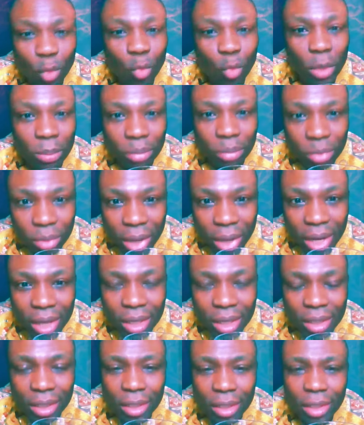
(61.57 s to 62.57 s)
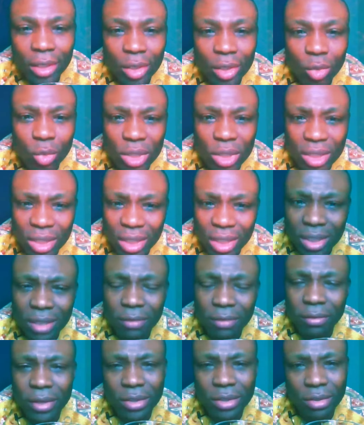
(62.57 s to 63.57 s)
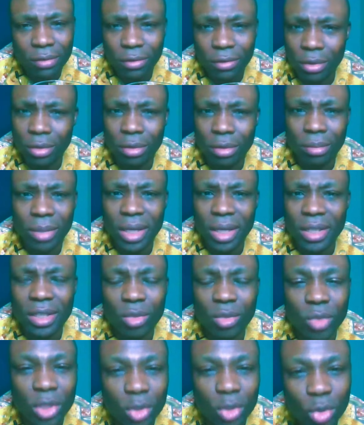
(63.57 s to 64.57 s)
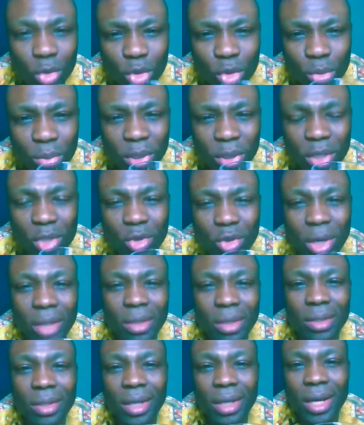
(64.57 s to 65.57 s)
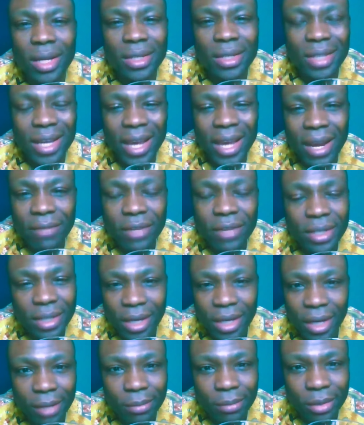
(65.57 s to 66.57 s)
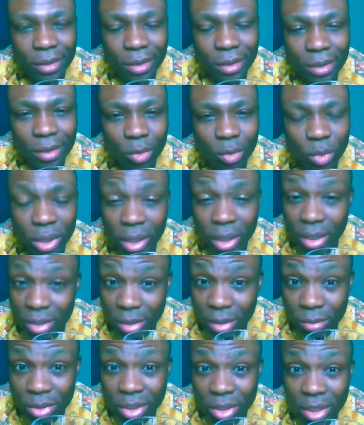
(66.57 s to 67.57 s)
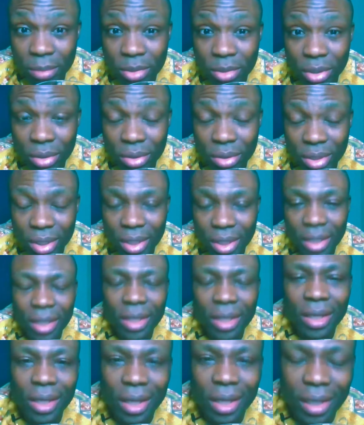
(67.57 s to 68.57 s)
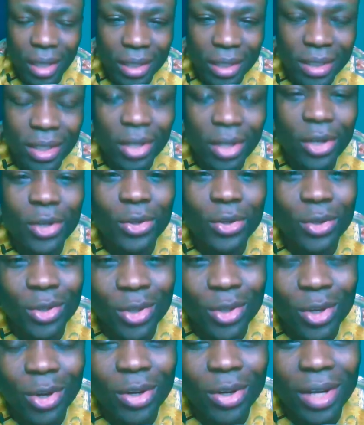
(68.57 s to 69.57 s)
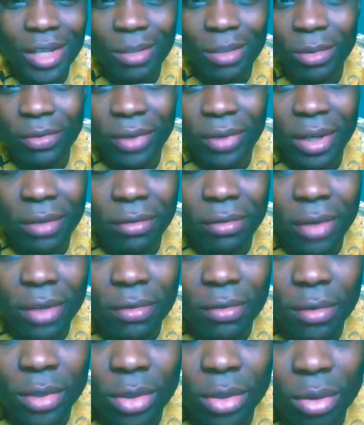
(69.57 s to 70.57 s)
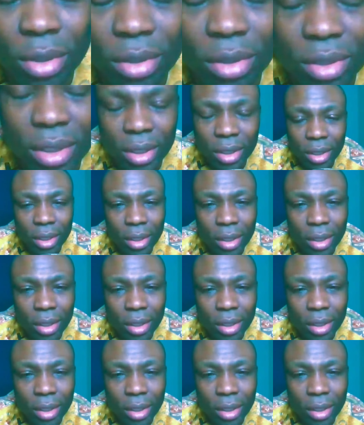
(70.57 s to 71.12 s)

we pray, we seek the face of God Almighty, we do spiritual exercise every time. We read some scriptures and I tell you, God has been very faithful to us.